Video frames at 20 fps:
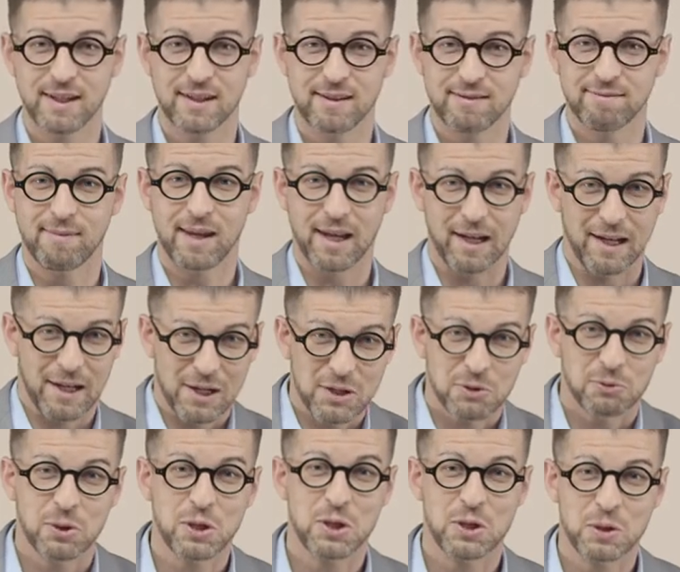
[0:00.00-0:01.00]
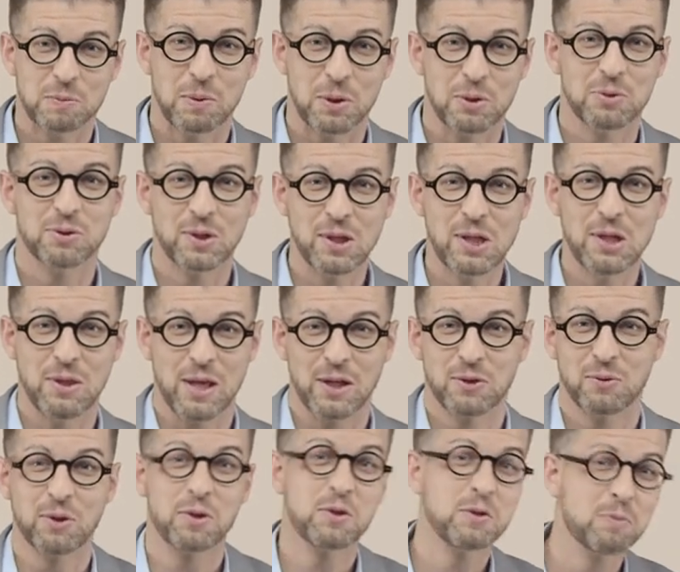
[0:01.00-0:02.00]
It, it is what it's supposed to do.
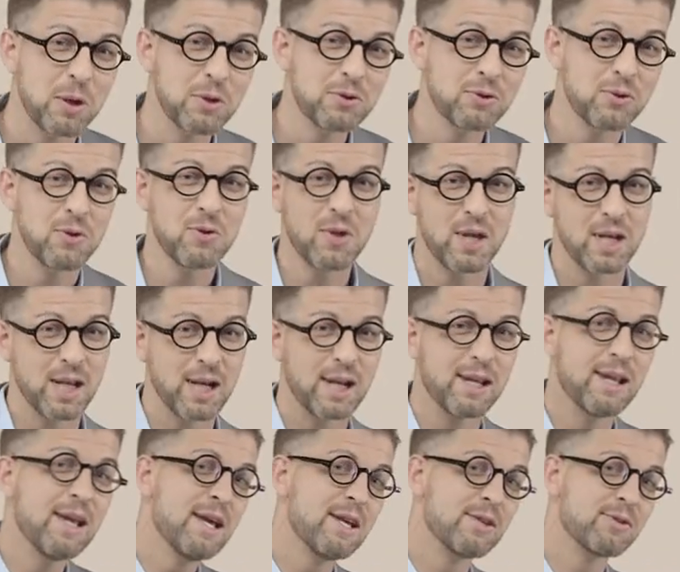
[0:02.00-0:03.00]
That's what they're supposed to do. They did it.